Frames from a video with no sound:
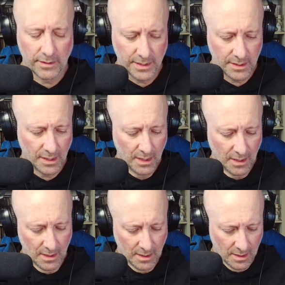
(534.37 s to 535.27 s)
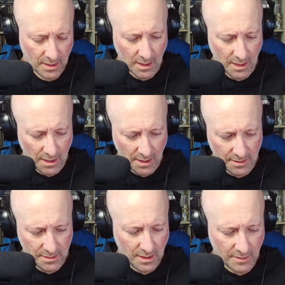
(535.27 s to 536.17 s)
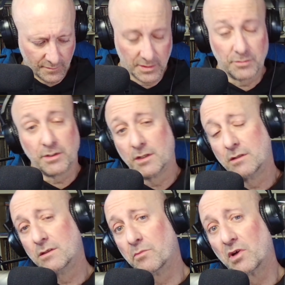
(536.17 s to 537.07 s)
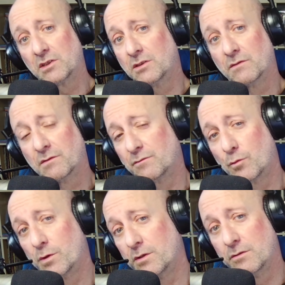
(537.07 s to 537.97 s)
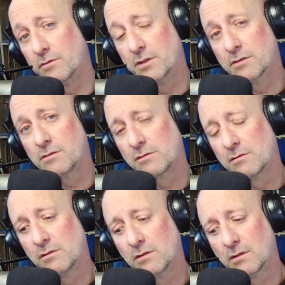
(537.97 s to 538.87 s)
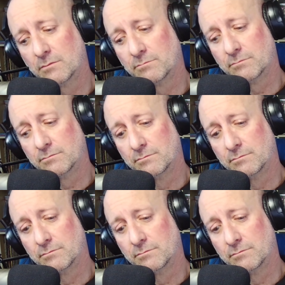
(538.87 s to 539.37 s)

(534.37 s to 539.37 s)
did, I did have untreated depression for 42 years. Um,